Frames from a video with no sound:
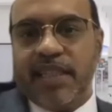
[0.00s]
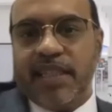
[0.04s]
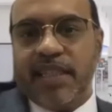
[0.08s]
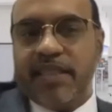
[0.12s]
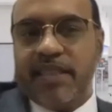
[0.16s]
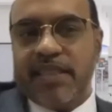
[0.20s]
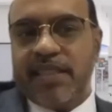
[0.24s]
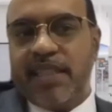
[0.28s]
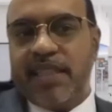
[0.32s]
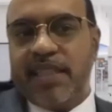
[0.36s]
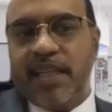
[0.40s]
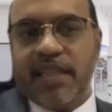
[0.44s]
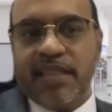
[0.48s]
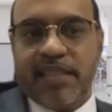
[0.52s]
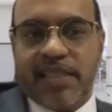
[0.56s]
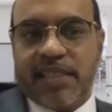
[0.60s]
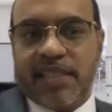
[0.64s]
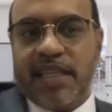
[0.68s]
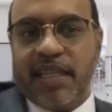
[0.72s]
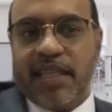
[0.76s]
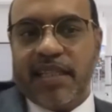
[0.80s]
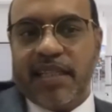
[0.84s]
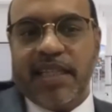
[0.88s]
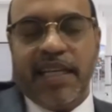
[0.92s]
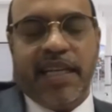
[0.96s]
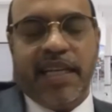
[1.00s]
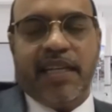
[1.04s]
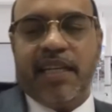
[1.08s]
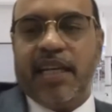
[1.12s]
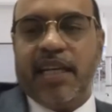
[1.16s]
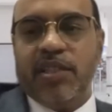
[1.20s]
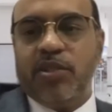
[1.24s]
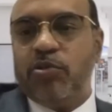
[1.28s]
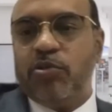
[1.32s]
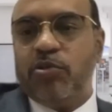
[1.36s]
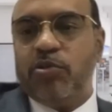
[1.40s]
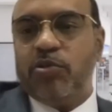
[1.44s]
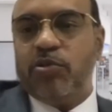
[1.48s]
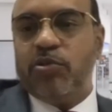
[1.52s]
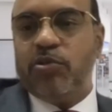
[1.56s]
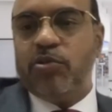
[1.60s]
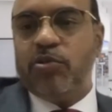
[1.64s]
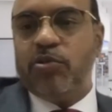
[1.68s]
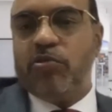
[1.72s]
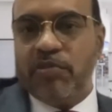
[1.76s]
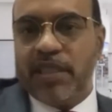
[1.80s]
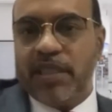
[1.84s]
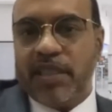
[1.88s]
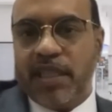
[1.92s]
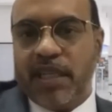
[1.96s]
is their stat, and I do
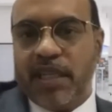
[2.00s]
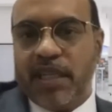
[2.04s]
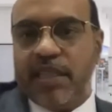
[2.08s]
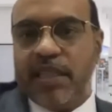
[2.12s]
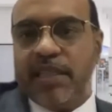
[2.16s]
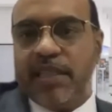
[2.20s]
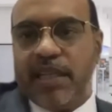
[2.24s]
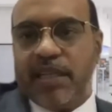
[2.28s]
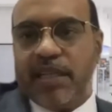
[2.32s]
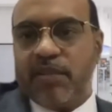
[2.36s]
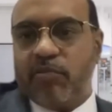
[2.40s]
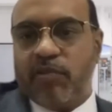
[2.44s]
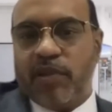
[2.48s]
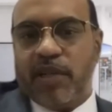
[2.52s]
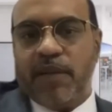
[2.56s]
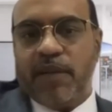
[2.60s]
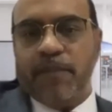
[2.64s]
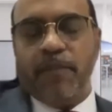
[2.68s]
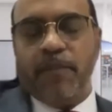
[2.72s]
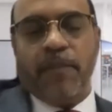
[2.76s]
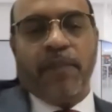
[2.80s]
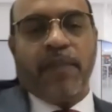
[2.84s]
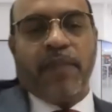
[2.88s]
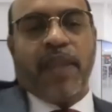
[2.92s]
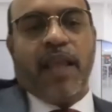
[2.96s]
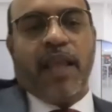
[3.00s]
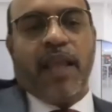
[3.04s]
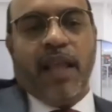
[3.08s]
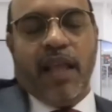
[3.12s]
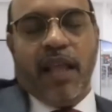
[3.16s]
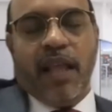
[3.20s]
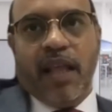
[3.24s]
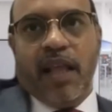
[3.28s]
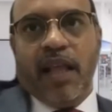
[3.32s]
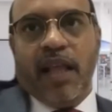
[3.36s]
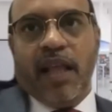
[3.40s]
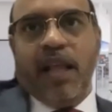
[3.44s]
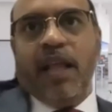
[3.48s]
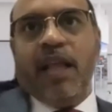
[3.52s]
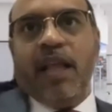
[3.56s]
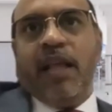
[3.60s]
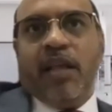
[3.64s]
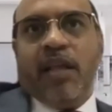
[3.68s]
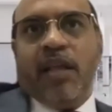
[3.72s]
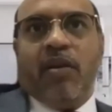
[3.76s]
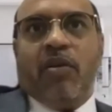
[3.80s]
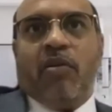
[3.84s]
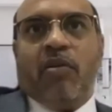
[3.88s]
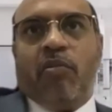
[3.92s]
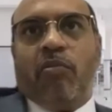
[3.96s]
agree with that one.
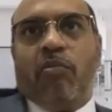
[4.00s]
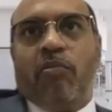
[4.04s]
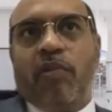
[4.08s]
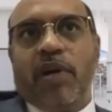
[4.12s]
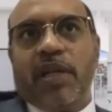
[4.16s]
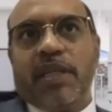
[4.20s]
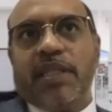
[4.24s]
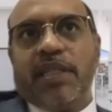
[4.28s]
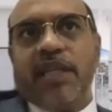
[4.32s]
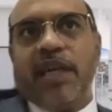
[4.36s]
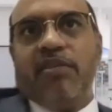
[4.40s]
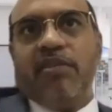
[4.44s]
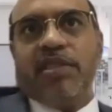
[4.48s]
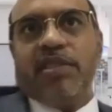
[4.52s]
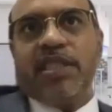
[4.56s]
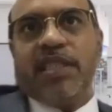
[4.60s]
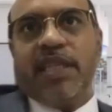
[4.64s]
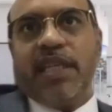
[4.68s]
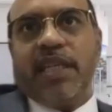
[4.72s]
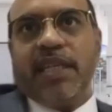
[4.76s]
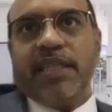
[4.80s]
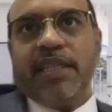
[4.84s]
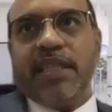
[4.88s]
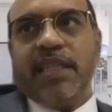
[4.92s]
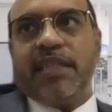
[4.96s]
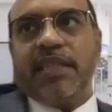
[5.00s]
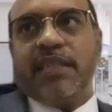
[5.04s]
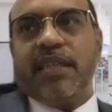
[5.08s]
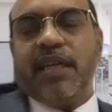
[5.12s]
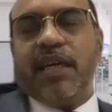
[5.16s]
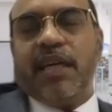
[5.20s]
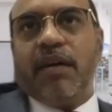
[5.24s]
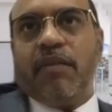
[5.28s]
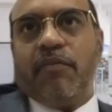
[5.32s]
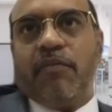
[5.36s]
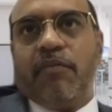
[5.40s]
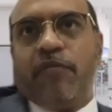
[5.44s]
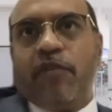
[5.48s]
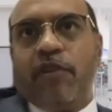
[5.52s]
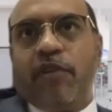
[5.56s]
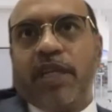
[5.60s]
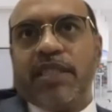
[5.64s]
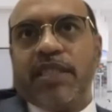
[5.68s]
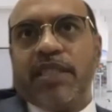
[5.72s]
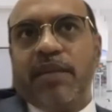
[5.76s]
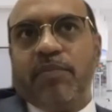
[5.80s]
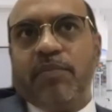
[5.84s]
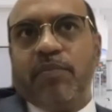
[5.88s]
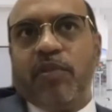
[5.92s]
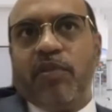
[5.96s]
What I'll say that, for
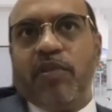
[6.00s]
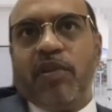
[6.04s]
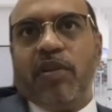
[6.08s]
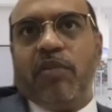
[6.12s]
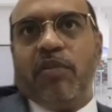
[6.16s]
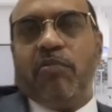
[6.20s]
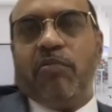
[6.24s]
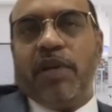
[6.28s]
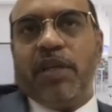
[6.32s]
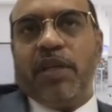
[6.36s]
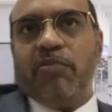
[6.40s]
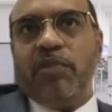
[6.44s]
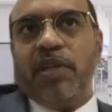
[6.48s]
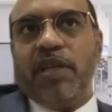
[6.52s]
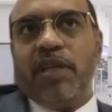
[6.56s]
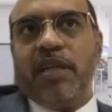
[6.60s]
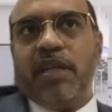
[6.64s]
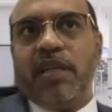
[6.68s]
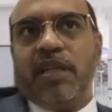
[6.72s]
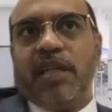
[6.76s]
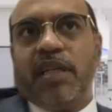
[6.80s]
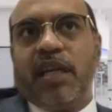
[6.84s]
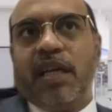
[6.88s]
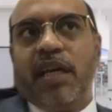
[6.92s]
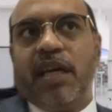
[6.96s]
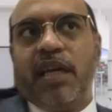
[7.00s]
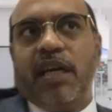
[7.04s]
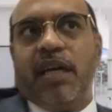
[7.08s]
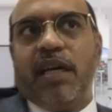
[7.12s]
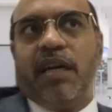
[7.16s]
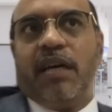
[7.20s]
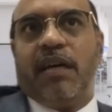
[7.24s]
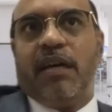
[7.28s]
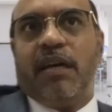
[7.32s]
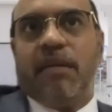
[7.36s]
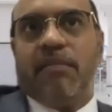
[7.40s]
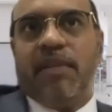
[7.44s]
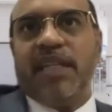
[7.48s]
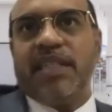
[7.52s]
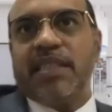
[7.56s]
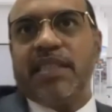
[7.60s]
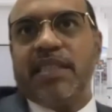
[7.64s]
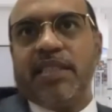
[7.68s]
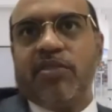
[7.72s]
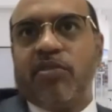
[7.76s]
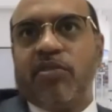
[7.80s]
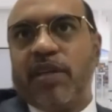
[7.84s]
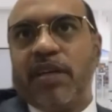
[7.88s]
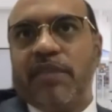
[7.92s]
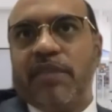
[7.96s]
example, when we are, let's
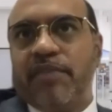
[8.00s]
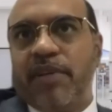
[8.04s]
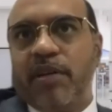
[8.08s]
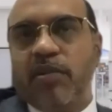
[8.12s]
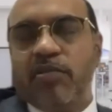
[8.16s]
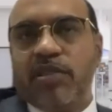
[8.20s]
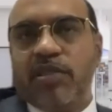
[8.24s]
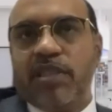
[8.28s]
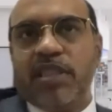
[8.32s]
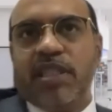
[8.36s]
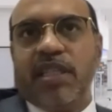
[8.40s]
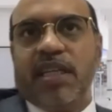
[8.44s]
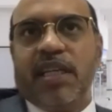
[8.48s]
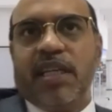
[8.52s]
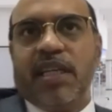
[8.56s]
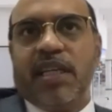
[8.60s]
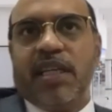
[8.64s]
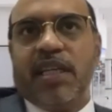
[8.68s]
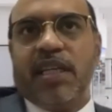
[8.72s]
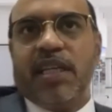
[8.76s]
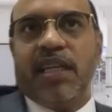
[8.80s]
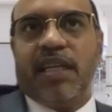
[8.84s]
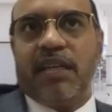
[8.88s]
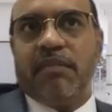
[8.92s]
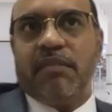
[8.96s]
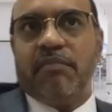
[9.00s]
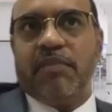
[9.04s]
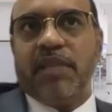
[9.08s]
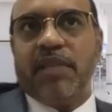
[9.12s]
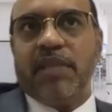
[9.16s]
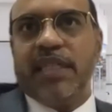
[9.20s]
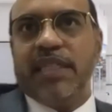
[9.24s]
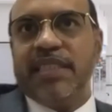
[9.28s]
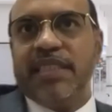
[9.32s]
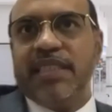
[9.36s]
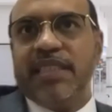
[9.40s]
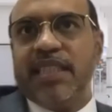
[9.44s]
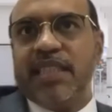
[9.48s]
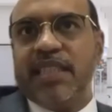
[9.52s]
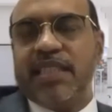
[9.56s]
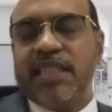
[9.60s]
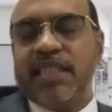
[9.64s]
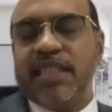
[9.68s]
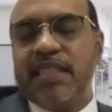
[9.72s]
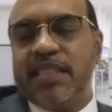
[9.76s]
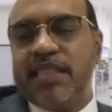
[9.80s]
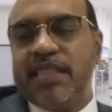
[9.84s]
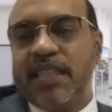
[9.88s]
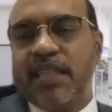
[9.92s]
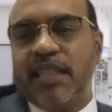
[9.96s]
talk about just
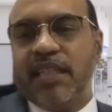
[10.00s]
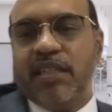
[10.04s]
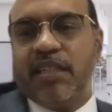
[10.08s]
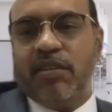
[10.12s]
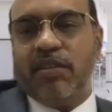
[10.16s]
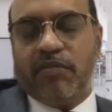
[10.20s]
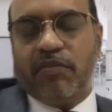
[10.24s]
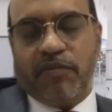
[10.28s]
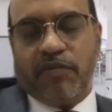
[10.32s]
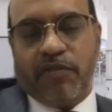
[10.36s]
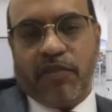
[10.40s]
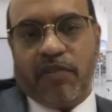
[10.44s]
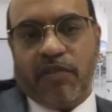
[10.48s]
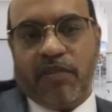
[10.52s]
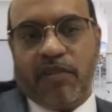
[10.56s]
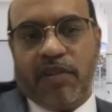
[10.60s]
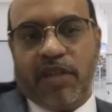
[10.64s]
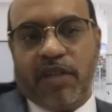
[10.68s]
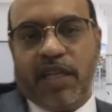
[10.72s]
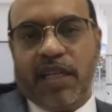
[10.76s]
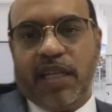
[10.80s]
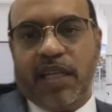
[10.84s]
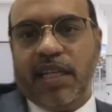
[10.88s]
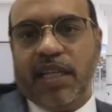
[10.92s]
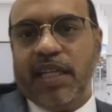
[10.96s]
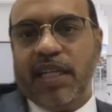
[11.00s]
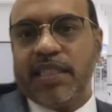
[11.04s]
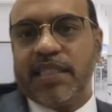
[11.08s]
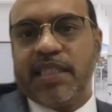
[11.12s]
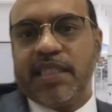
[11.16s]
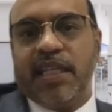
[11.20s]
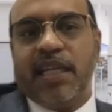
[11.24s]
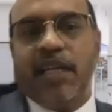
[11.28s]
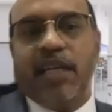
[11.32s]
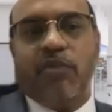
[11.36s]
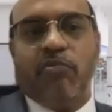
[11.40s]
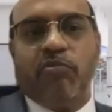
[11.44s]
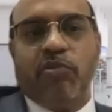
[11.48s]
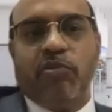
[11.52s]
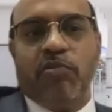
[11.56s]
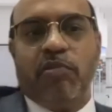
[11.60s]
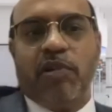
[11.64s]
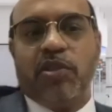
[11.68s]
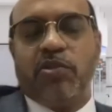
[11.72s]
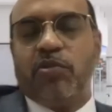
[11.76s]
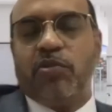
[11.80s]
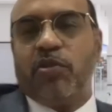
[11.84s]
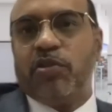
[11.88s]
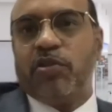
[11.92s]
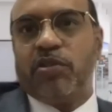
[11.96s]
a scenario for, let's say we
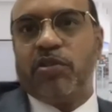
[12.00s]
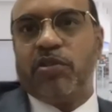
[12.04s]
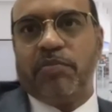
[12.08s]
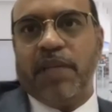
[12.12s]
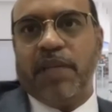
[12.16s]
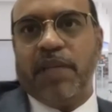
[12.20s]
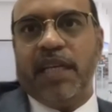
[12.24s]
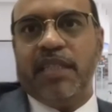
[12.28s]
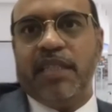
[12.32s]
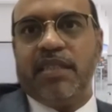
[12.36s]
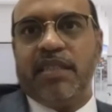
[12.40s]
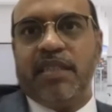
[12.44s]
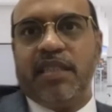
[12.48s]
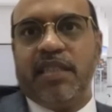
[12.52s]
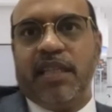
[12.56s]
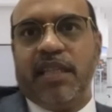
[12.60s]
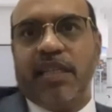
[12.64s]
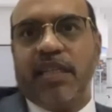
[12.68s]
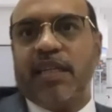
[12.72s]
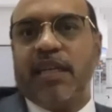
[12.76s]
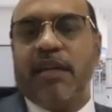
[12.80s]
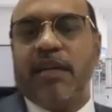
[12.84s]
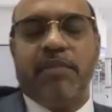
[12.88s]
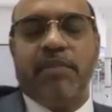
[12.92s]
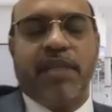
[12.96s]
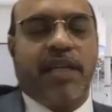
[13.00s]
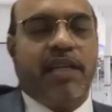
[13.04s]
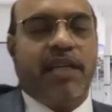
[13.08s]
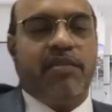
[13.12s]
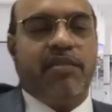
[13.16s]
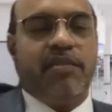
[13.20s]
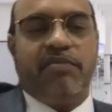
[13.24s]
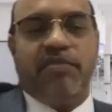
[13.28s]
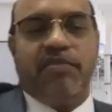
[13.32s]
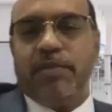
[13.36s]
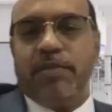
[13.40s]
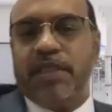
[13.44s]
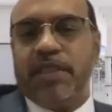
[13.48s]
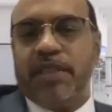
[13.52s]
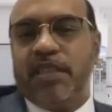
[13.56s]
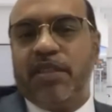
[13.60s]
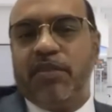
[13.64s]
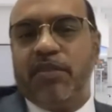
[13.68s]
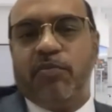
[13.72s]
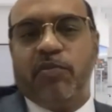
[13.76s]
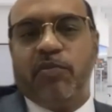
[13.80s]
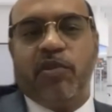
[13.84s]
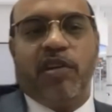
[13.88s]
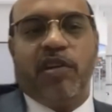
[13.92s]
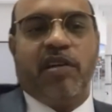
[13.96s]
want to automate kind of
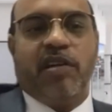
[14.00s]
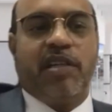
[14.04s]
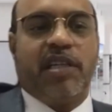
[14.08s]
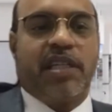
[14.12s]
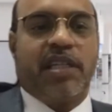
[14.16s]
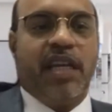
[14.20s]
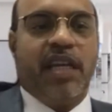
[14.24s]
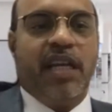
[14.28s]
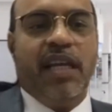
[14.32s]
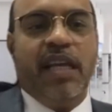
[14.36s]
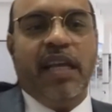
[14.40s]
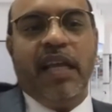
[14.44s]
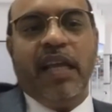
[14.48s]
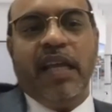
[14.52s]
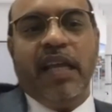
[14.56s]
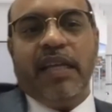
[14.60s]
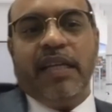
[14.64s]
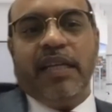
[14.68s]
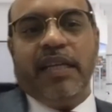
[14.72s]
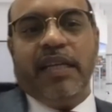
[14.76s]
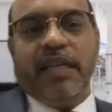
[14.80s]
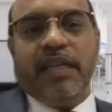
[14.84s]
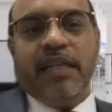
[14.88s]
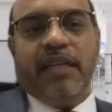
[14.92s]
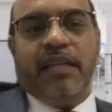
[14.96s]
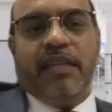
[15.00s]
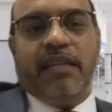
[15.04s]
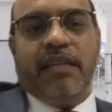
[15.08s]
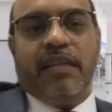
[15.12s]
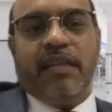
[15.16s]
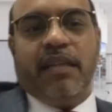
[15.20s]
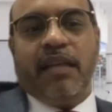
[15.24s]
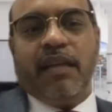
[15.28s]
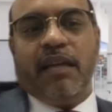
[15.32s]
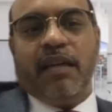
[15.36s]
repetitive work in